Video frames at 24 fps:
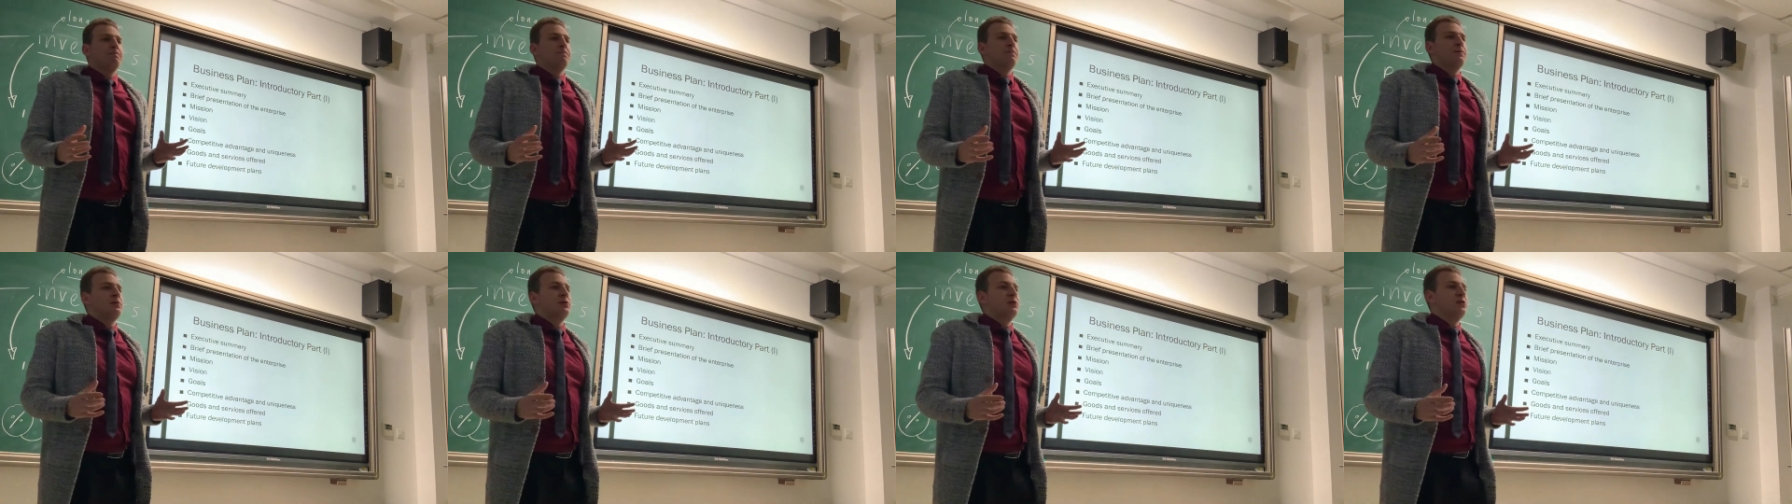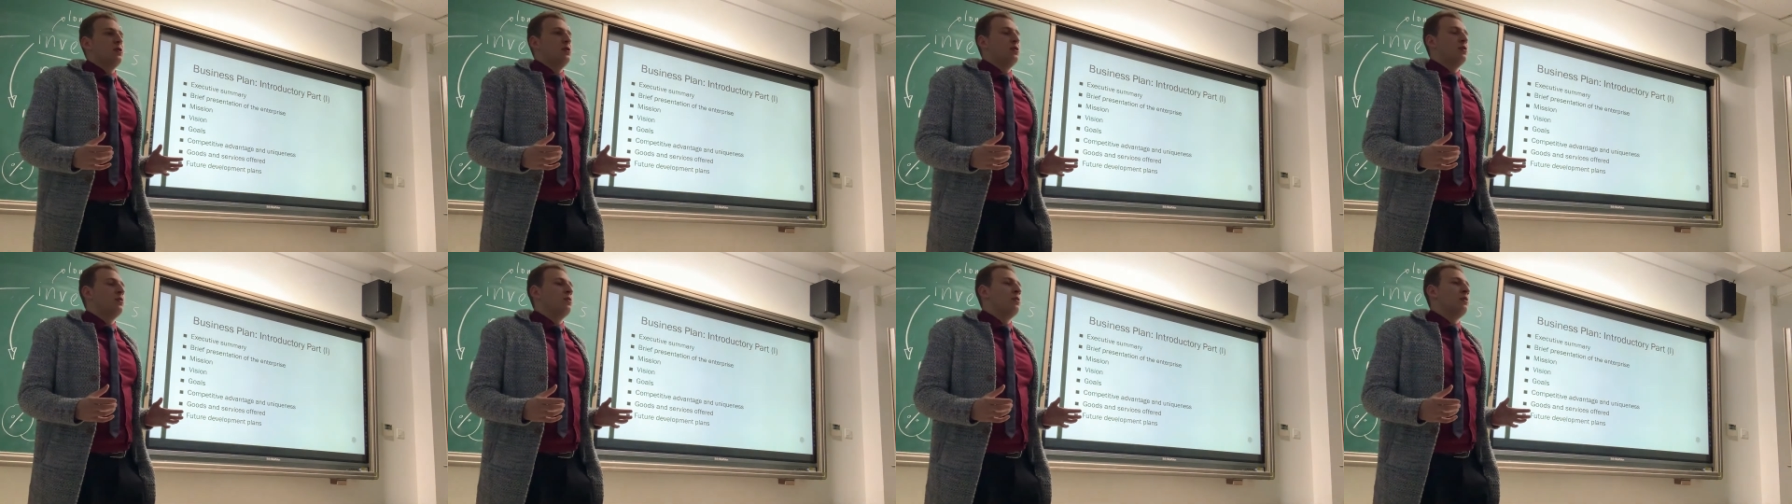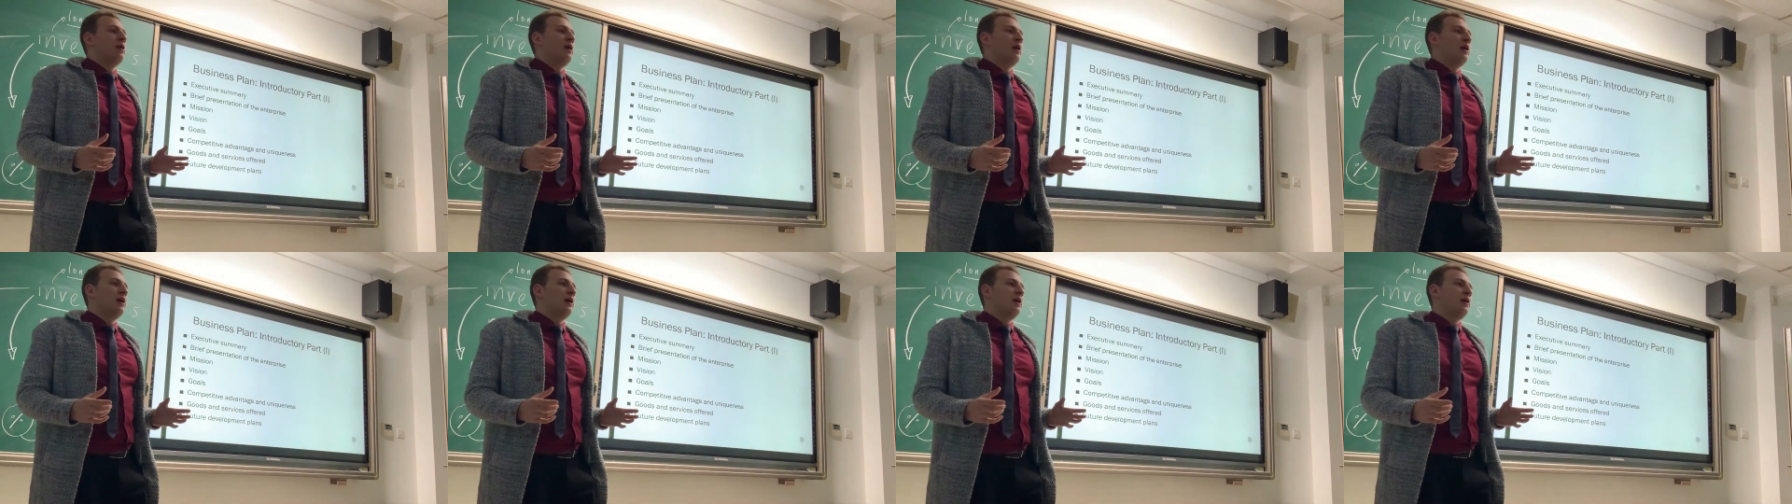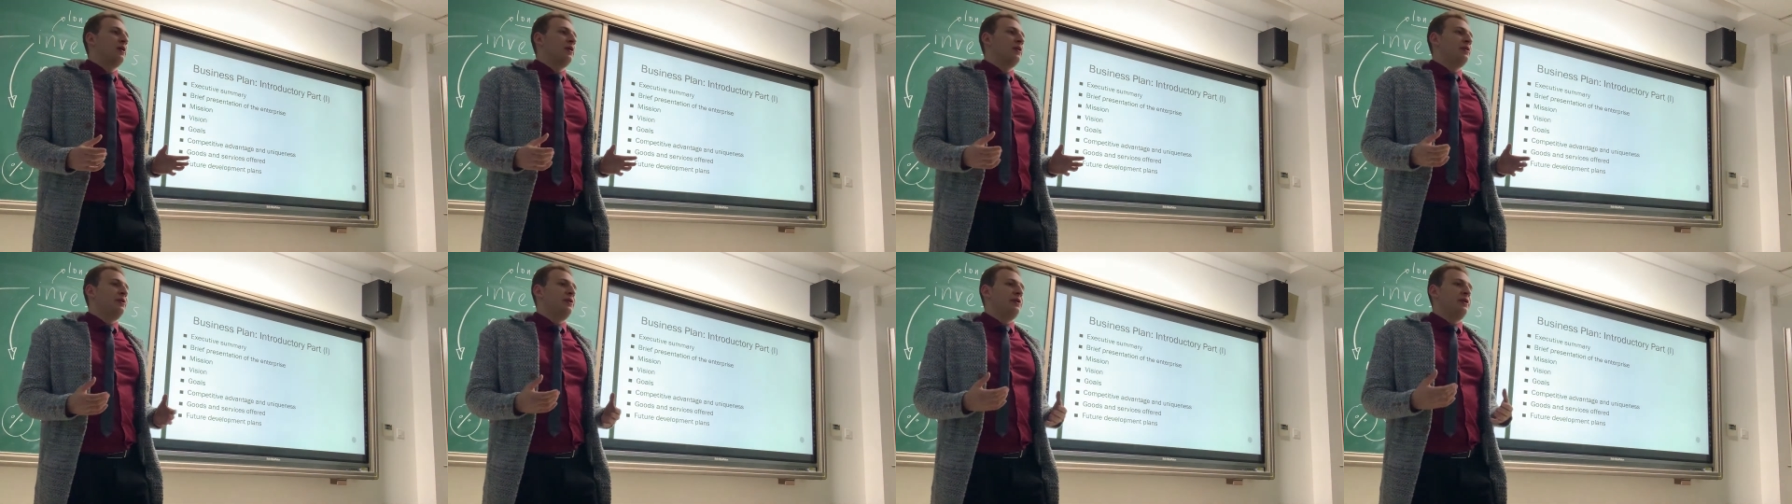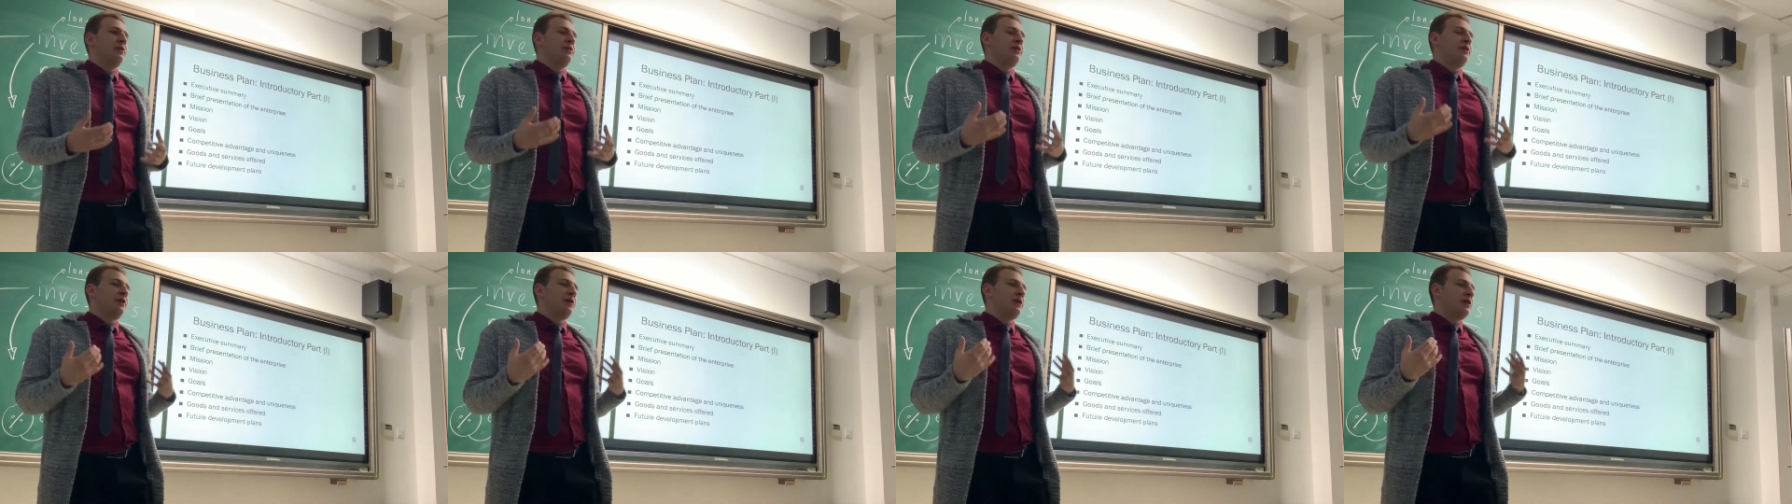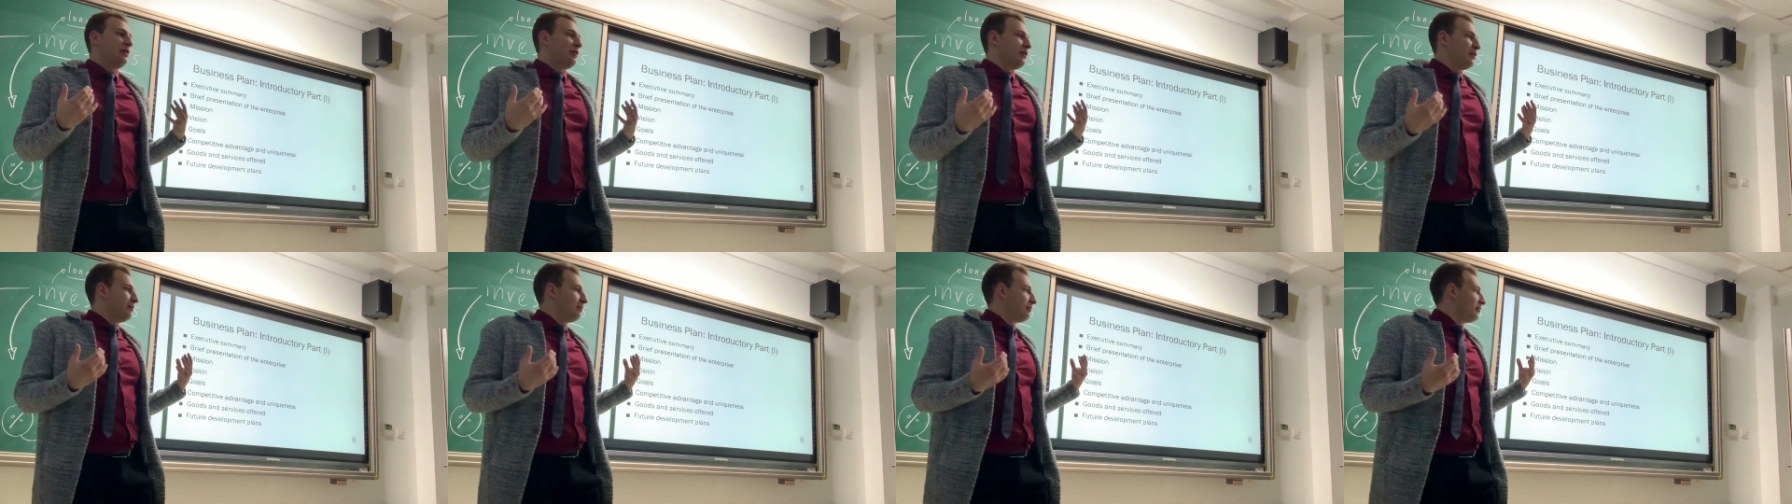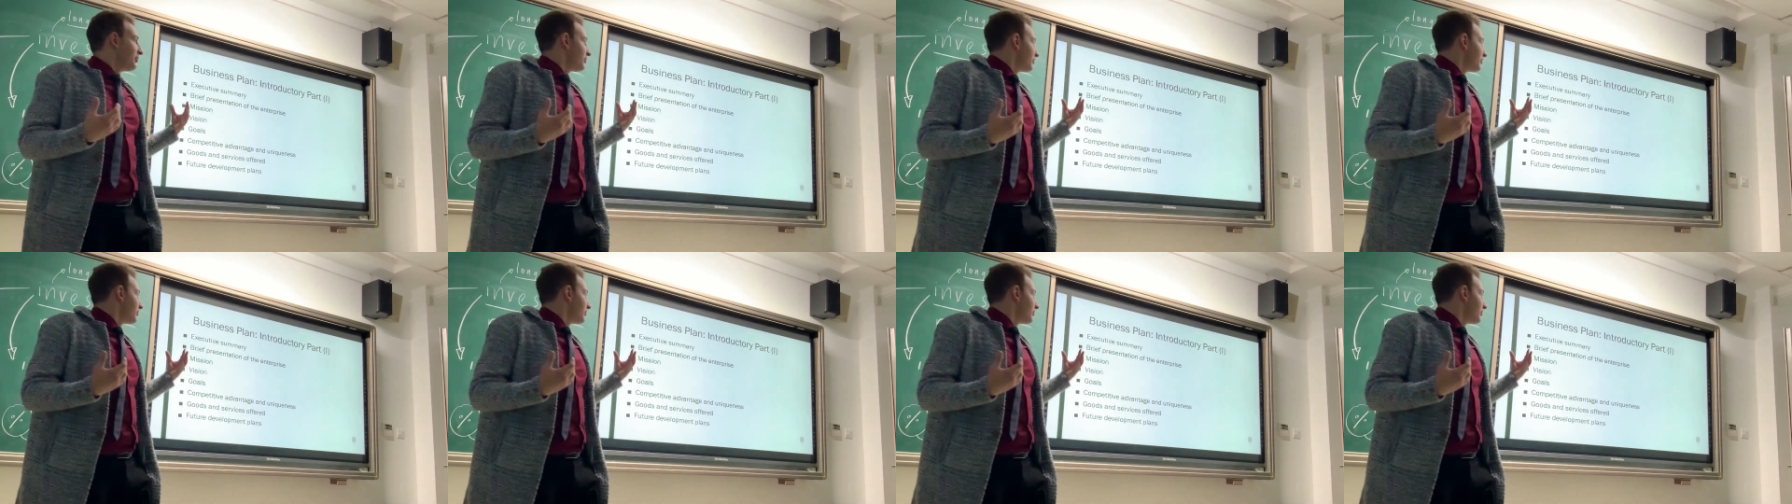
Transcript: So uh, the, the,